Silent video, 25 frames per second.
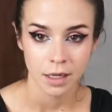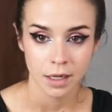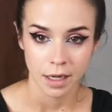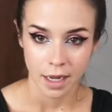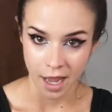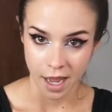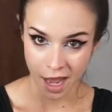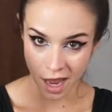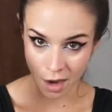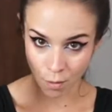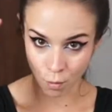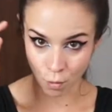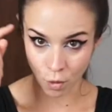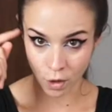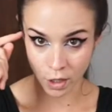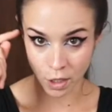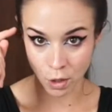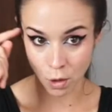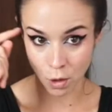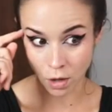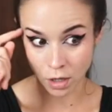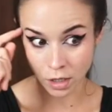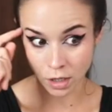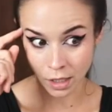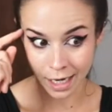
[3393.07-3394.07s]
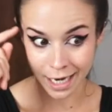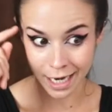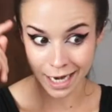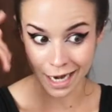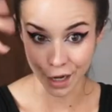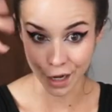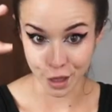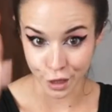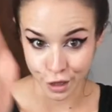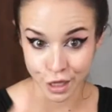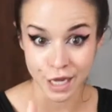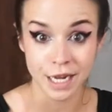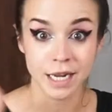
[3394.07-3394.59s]
and what your client
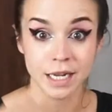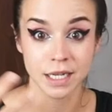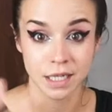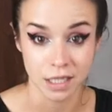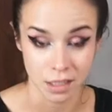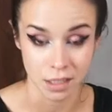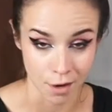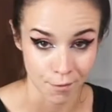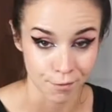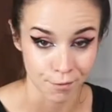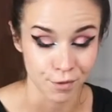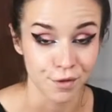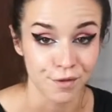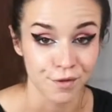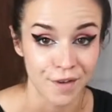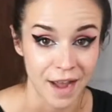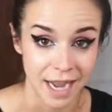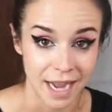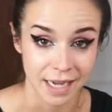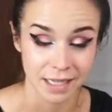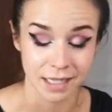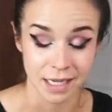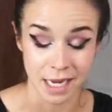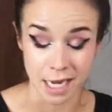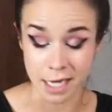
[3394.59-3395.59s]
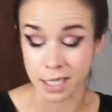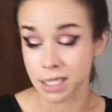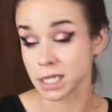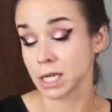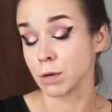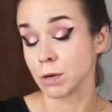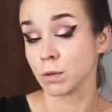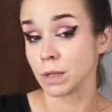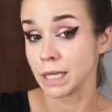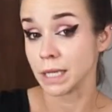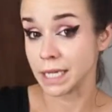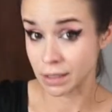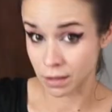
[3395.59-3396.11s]
thinks of the facts as they
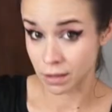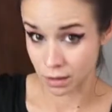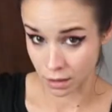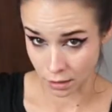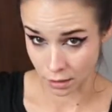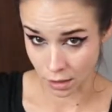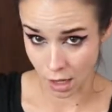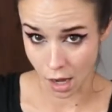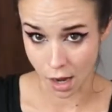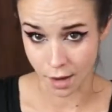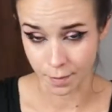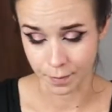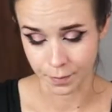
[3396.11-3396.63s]
relate to the law.